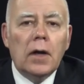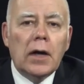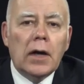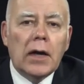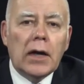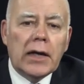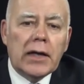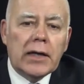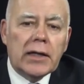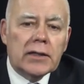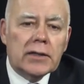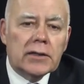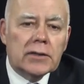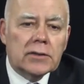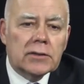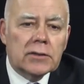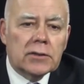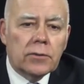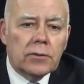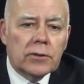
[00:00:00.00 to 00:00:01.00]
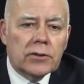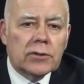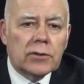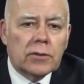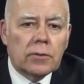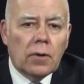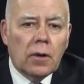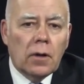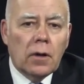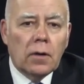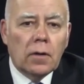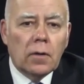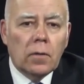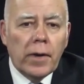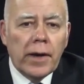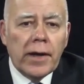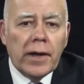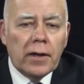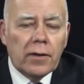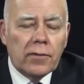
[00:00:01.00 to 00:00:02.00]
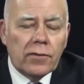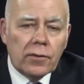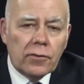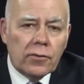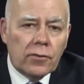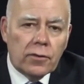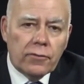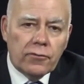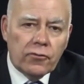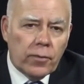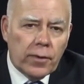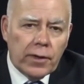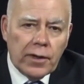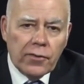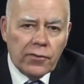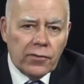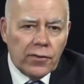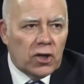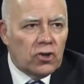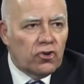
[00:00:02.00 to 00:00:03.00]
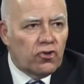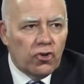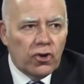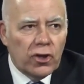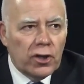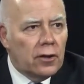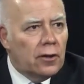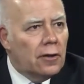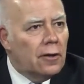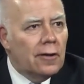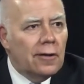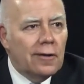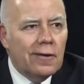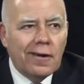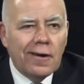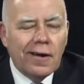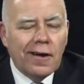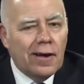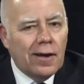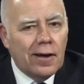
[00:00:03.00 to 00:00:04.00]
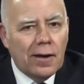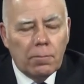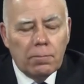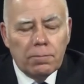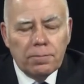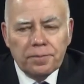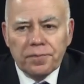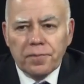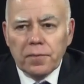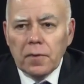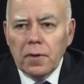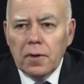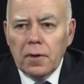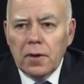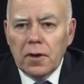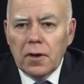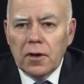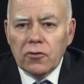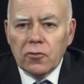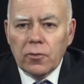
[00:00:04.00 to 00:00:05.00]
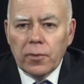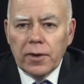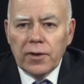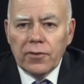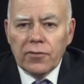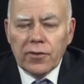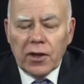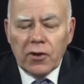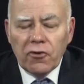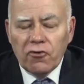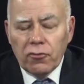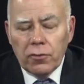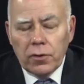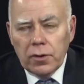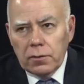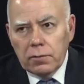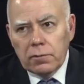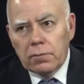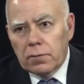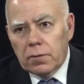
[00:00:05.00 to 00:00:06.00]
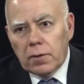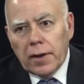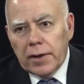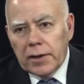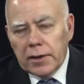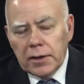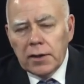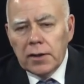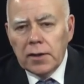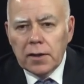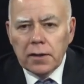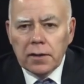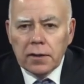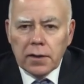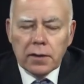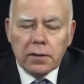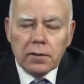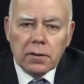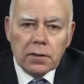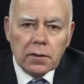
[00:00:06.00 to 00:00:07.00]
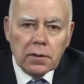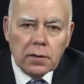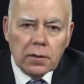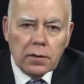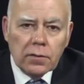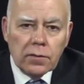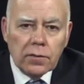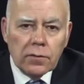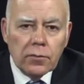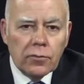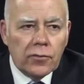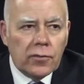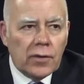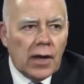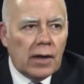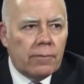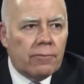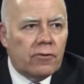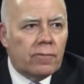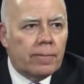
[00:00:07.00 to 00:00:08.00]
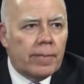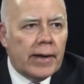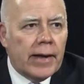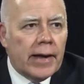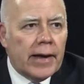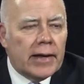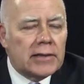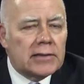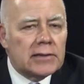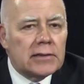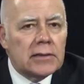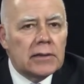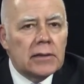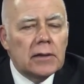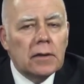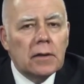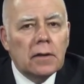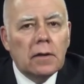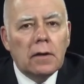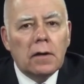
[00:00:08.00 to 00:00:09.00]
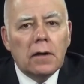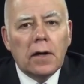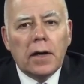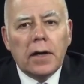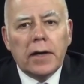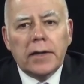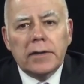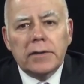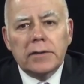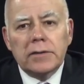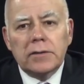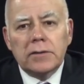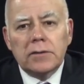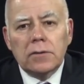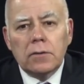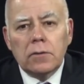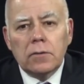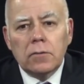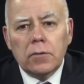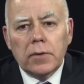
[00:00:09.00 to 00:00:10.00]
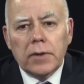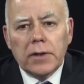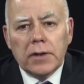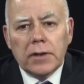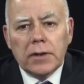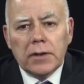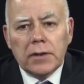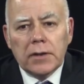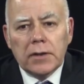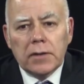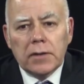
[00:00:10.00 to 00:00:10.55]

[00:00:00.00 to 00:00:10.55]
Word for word: Uh, so it's the wrong way. It's a sort of 20th century, um, 20th century idea that uh, whose time has passed. Uh, so uh,